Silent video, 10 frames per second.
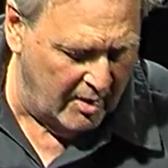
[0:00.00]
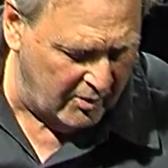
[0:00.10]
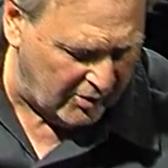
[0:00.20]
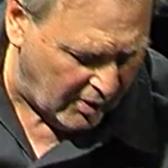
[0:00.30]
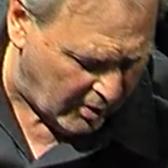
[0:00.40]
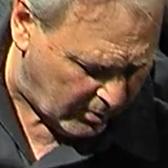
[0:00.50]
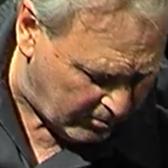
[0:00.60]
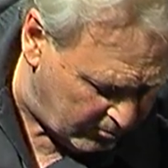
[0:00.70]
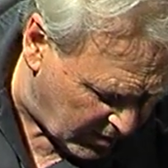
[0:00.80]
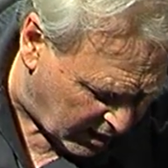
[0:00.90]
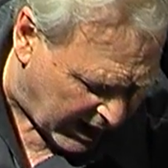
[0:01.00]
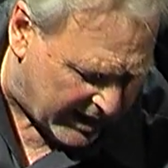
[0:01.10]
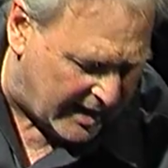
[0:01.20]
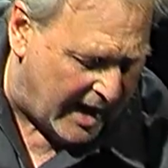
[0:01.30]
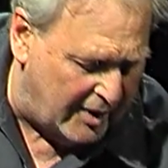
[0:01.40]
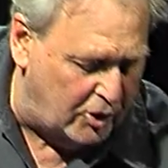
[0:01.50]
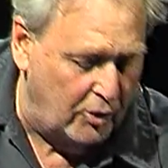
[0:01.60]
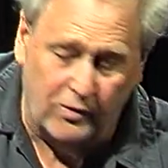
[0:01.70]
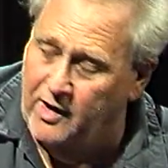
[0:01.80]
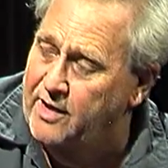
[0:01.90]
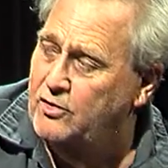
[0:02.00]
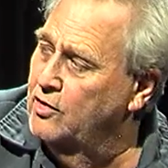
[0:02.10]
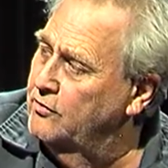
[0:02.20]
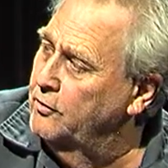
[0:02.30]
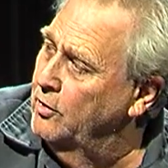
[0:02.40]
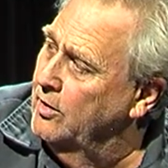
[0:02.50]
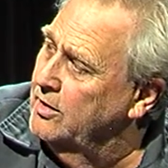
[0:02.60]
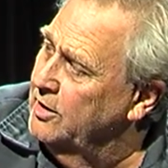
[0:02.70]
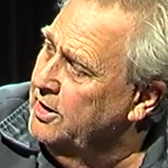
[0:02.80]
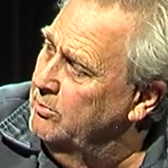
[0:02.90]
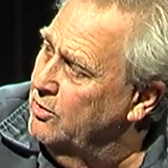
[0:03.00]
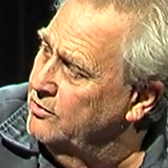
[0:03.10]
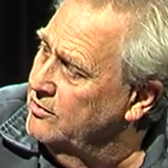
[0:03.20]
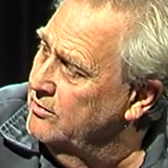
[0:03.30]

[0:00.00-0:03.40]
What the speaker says: So a lot of guys use that just for a clean boost.